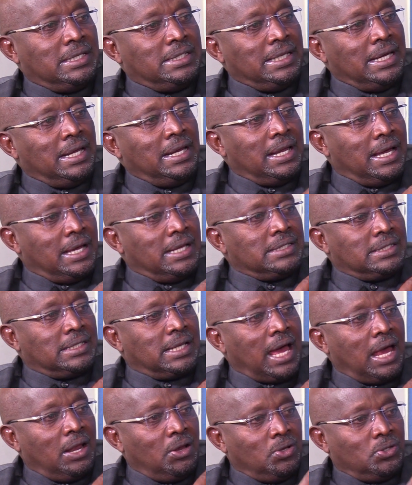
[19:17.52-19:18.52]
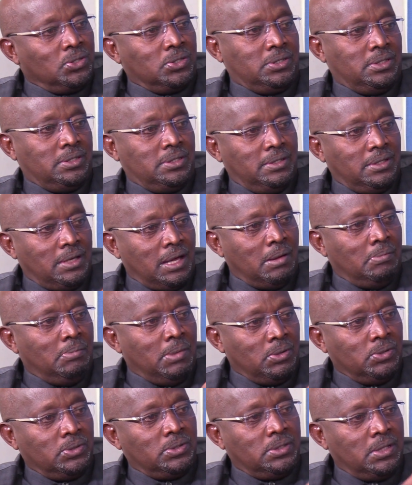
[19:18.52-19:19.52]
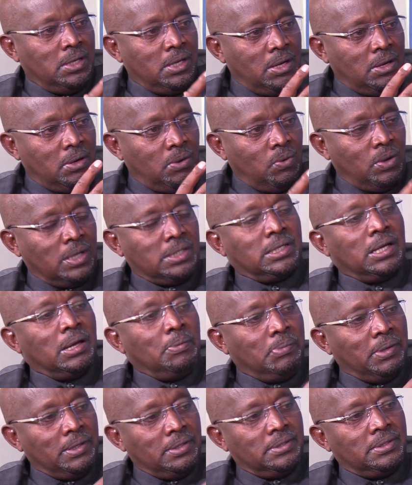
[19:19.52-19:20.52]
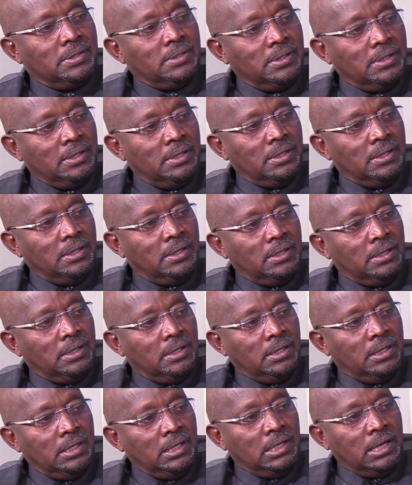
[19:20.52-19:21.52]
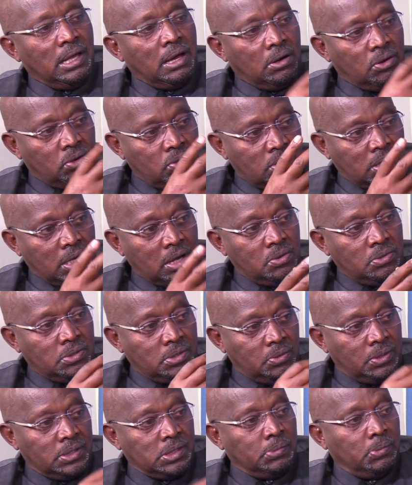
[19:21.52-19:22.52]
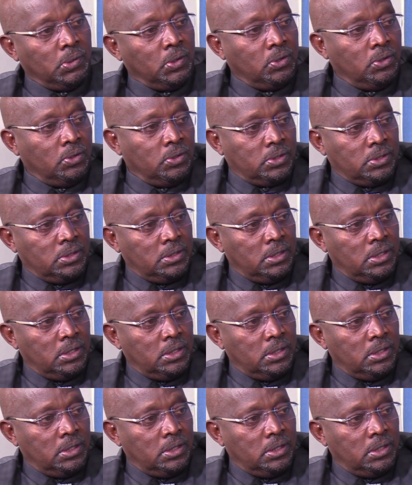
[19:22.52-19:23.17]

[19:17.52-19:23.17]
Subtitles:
And tell us a lot about what happens in our own county, West Pokot.